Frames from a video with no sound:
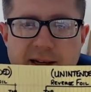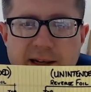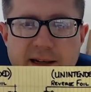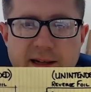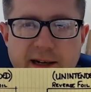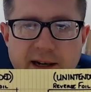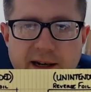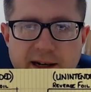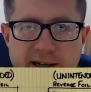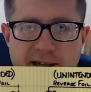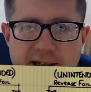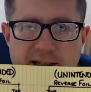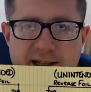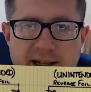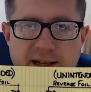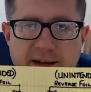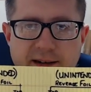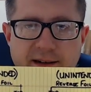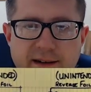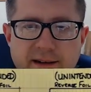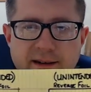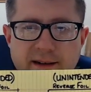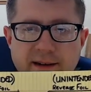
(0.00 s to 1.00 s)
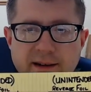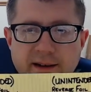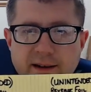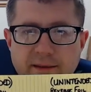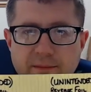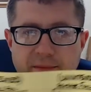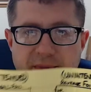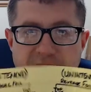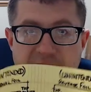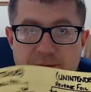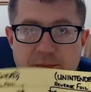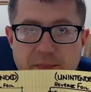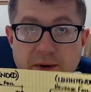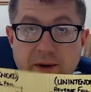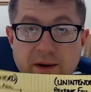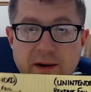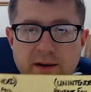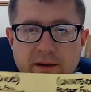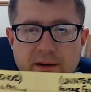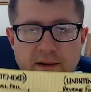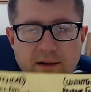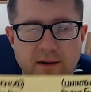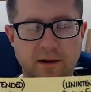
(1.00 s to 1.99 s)
unintended,
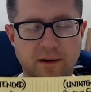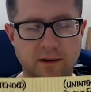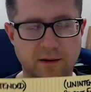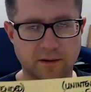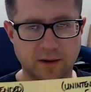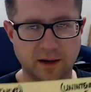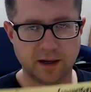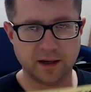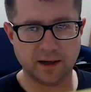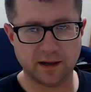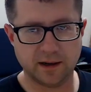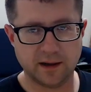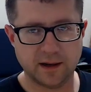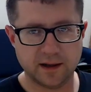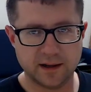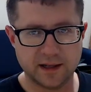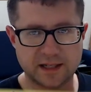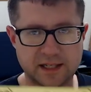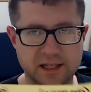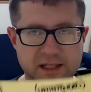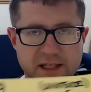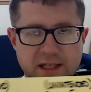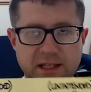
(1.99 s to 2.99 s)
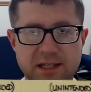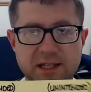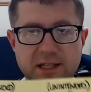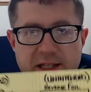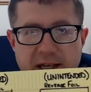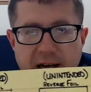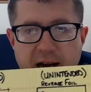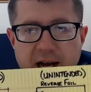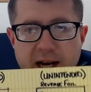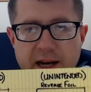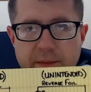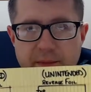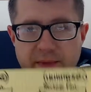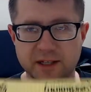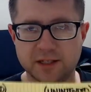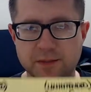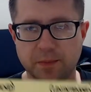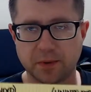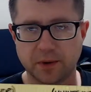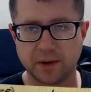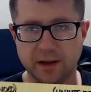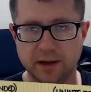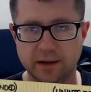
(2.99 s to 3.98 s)
misprint, right? This is a design
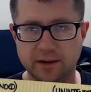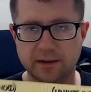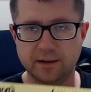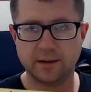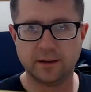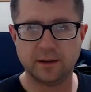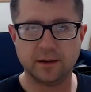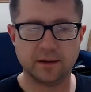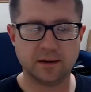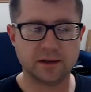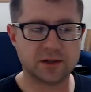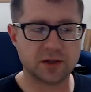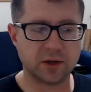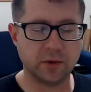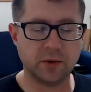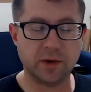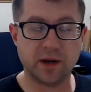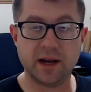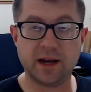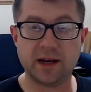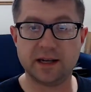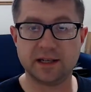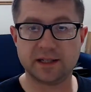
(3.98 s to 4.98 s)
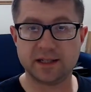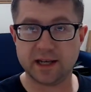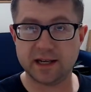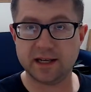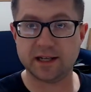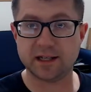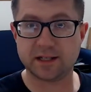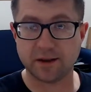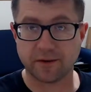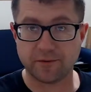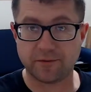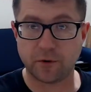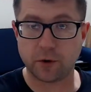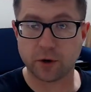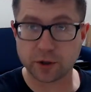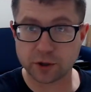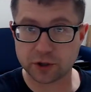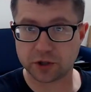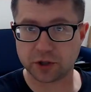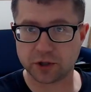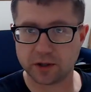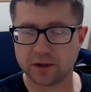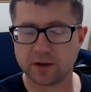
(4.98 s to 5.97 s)
misprint. So it is for
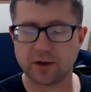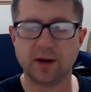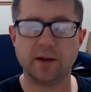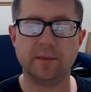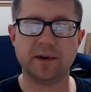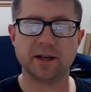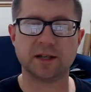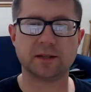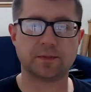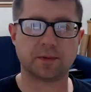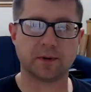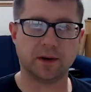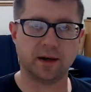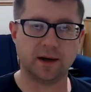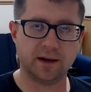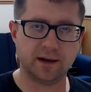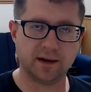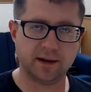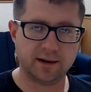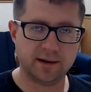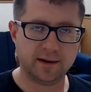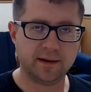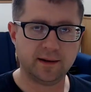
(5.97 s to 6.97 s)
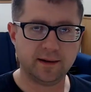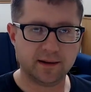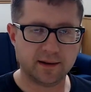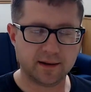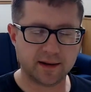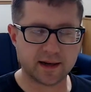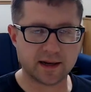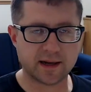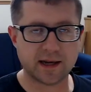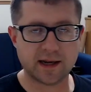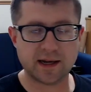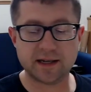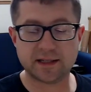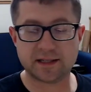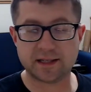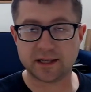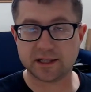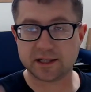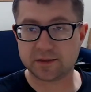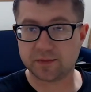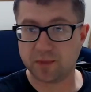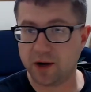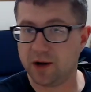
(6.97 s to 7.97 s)
sure a misprint. It is
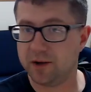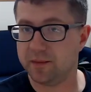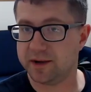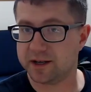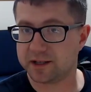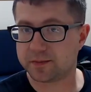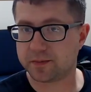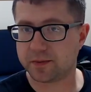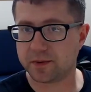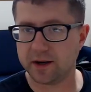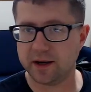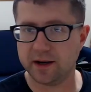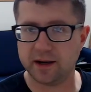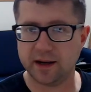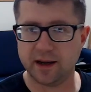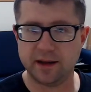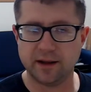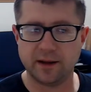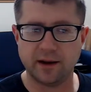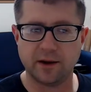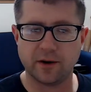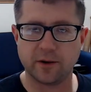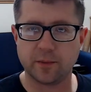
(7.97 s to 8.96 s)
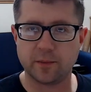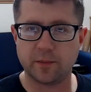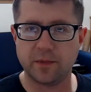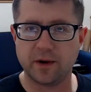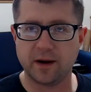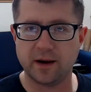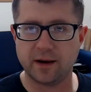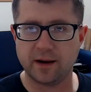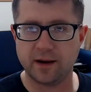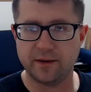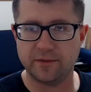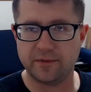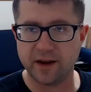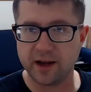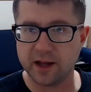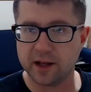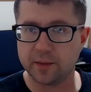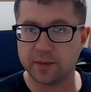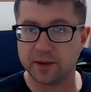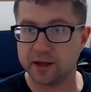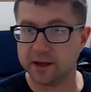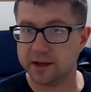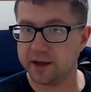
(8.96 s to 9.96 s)
a small misprint, and they are
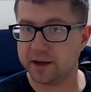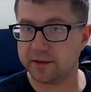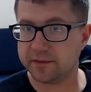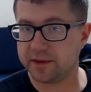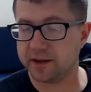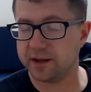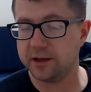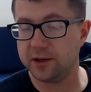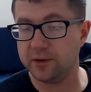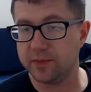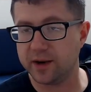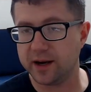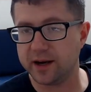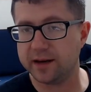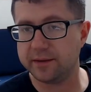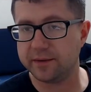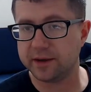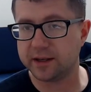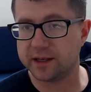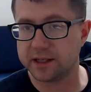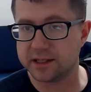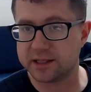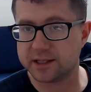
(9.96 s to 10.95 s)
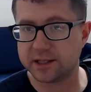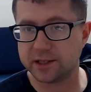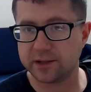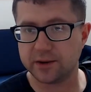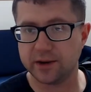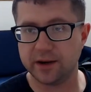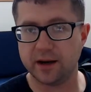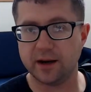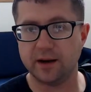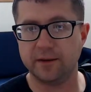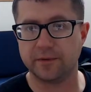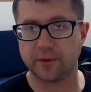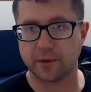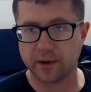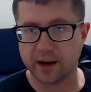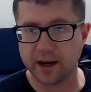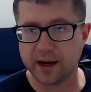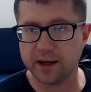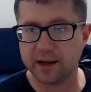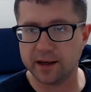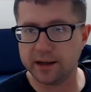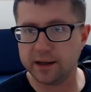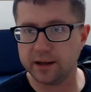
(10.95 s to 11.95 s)
available enough that you might even consider it a
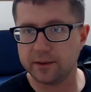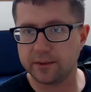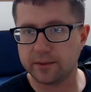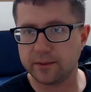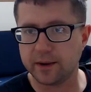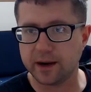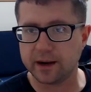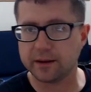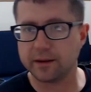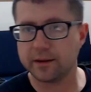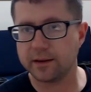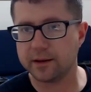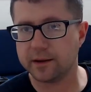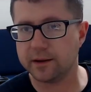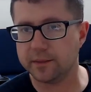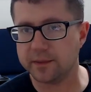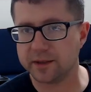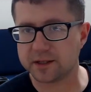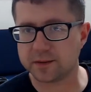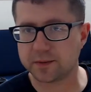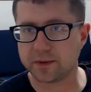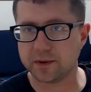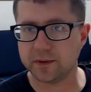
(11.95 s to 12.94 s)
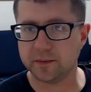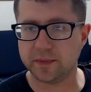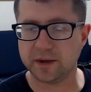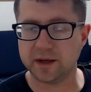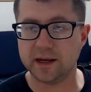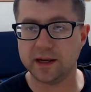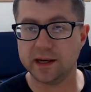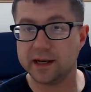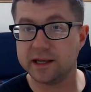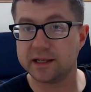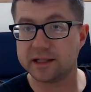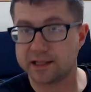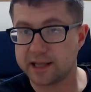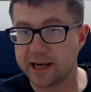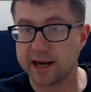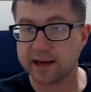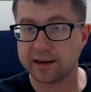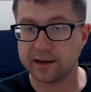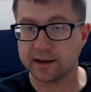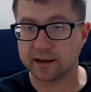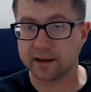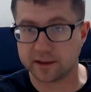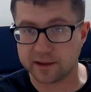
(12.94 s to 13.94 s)
variety rather than a misprint. But it is
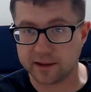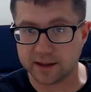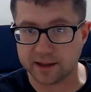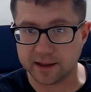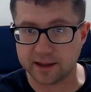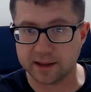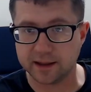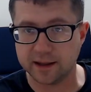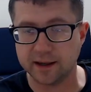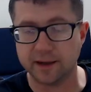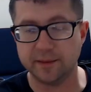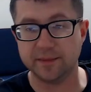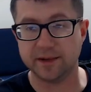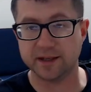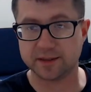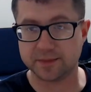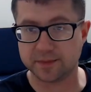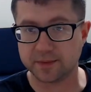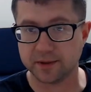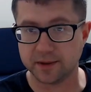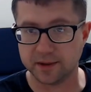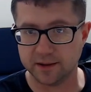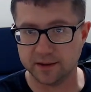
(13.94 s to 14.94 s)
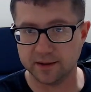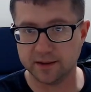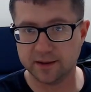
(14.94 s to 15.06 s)
technically a misprint.